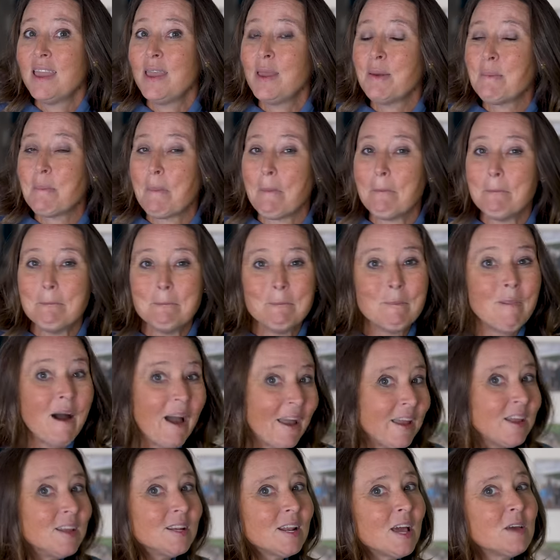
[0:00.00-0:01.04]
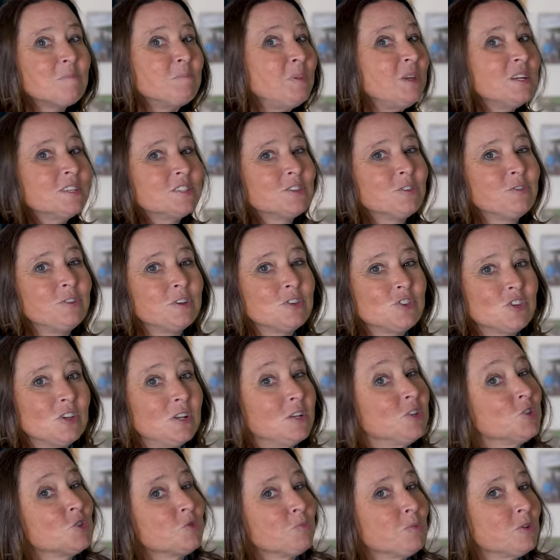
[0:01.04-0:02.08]
it might not be as
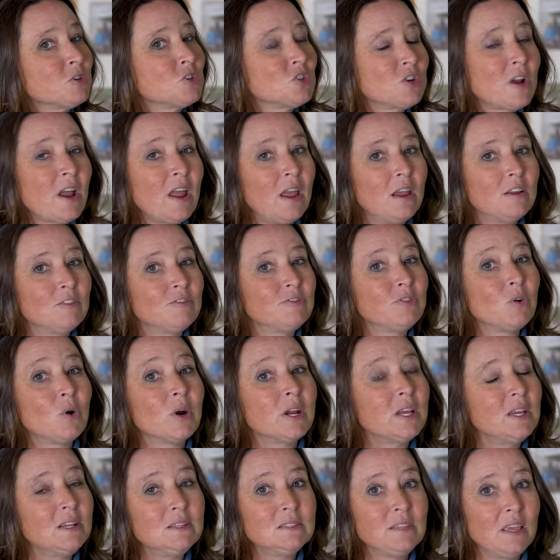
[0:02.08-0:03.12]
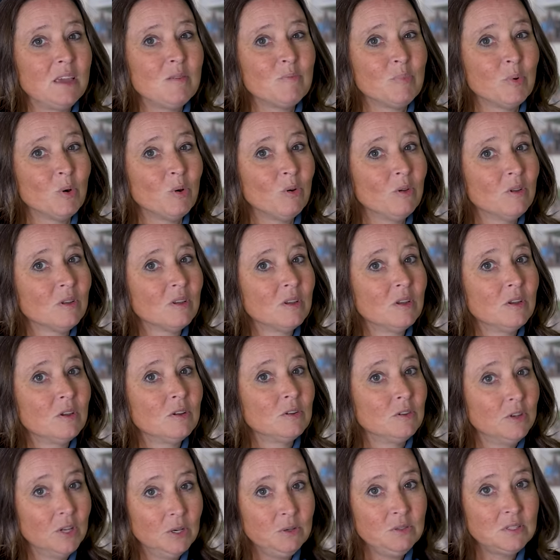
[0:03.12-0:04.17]
efficient as portrayed. For example,
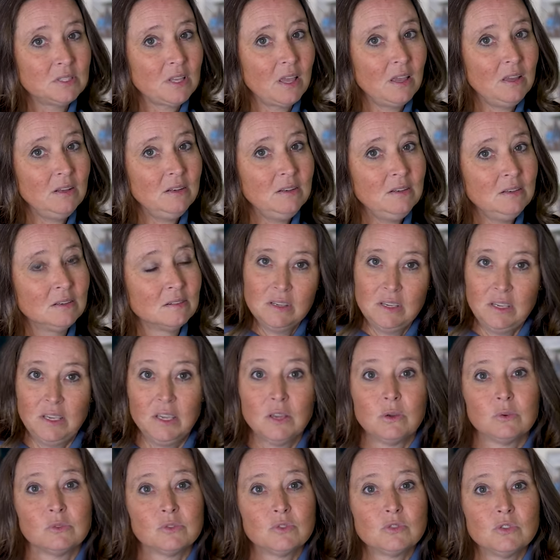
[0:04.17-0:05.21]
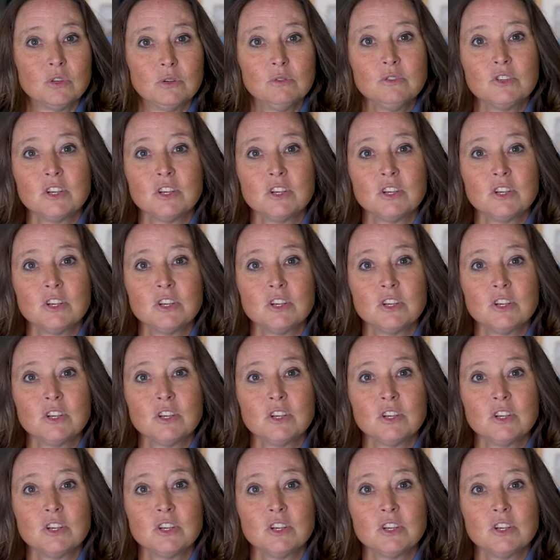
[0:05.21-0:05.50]
no sun equals no